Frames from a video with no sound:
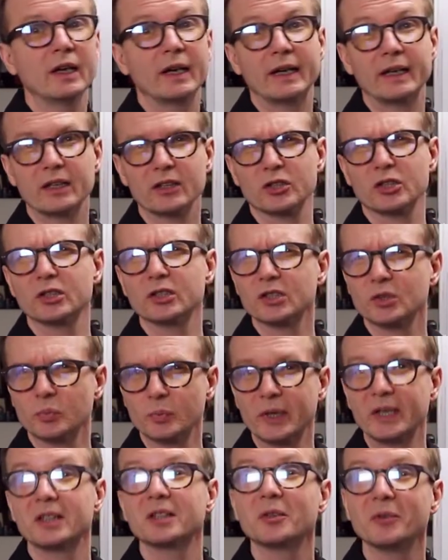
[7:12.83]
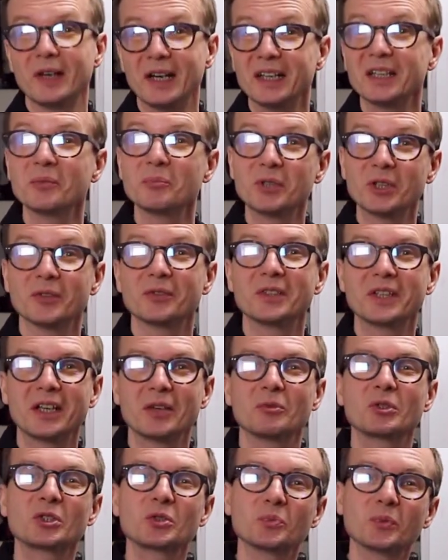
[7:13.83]
I actually spent quite a bit of
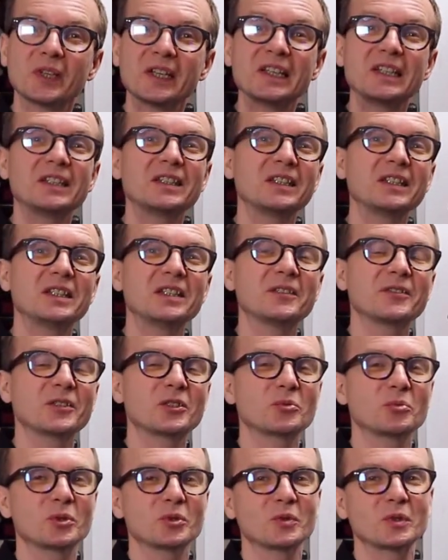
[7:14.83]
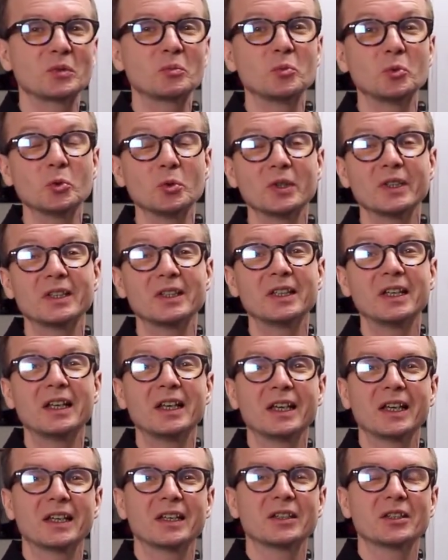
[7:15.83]
time explaining the difference between Boolean
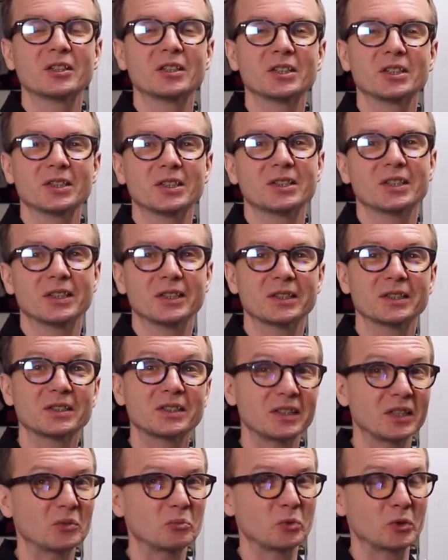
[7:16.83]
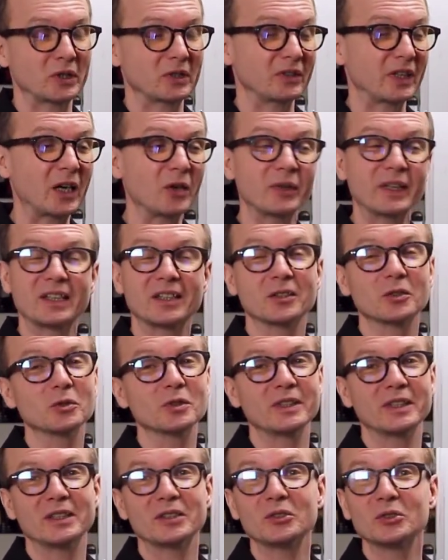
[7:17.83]
and the Aristotelian standpoint. Now I can
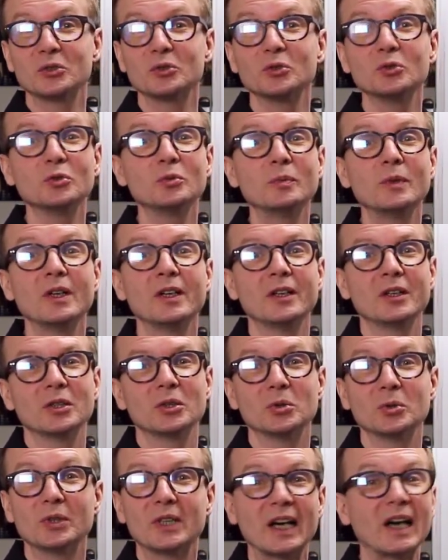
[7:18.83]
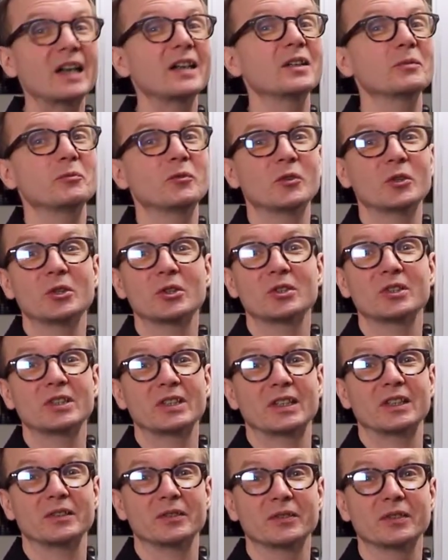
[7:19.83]
only assume you got it for
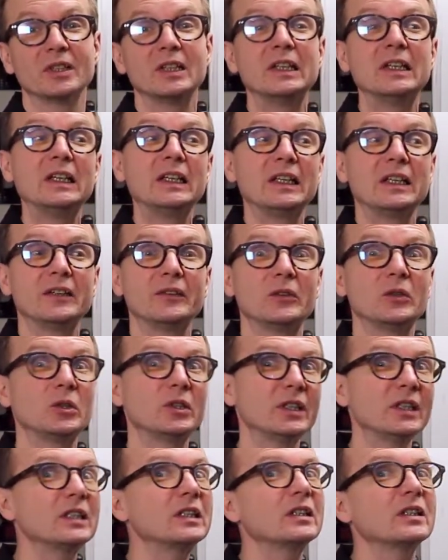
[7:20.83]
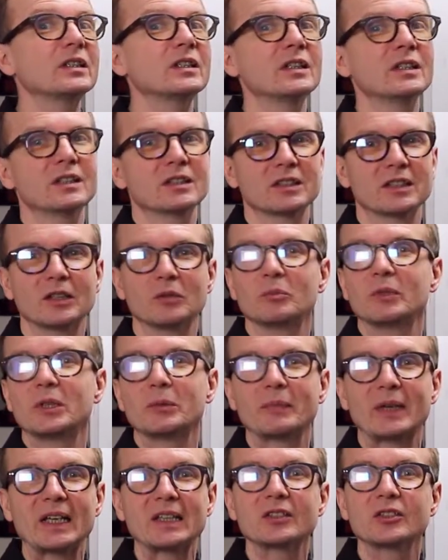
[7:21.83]
yourself. If you didn't, send me a
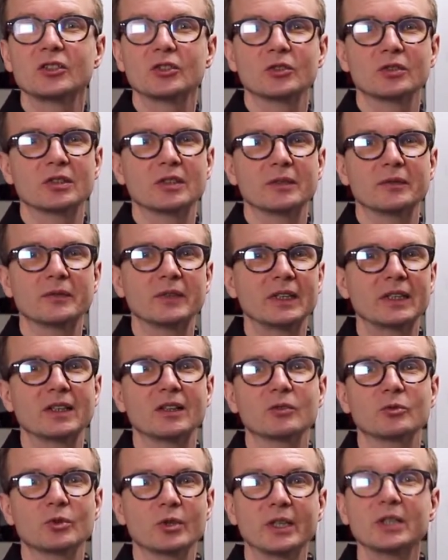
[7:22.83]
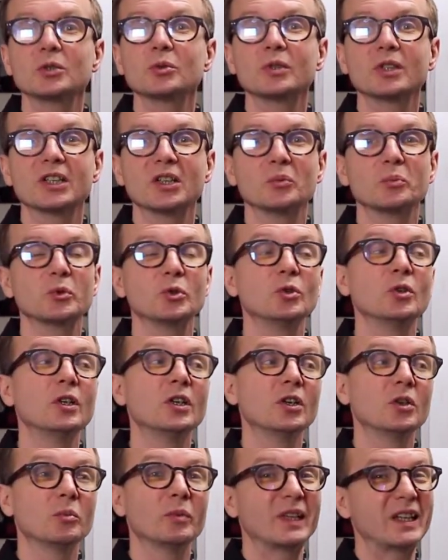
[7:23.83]
message or something. I'll try to help you,
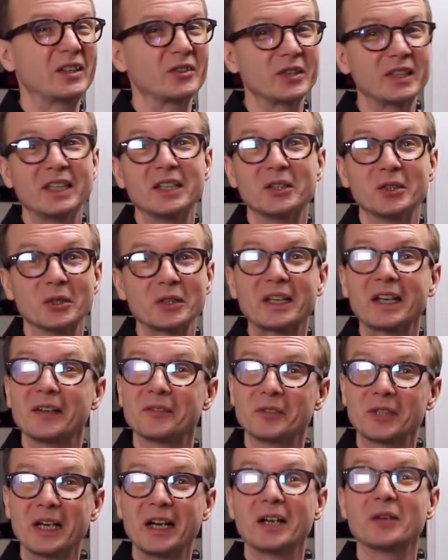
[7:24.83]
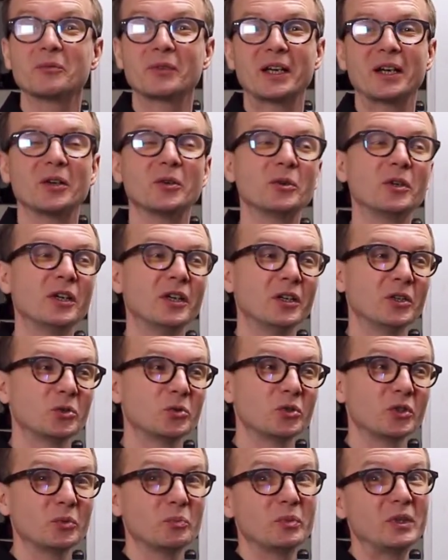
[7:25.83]
but I really don't have time now
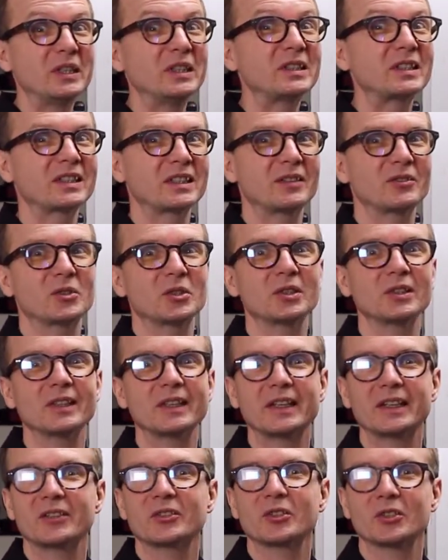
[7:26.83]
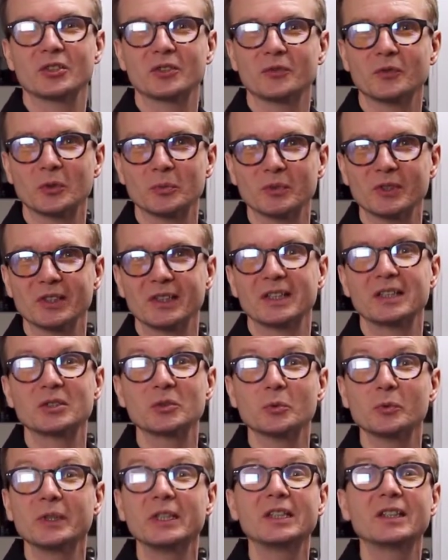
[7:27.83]
to repeat several lectures from the
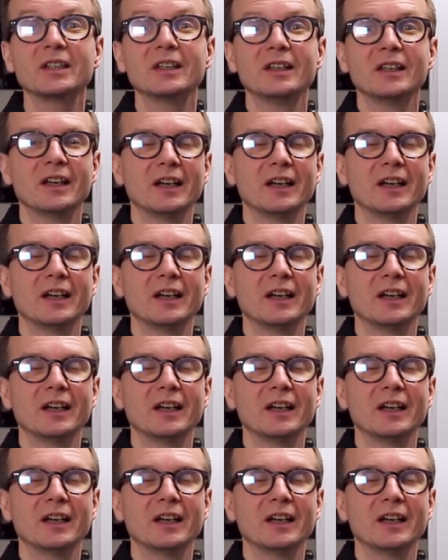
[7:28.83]
last week.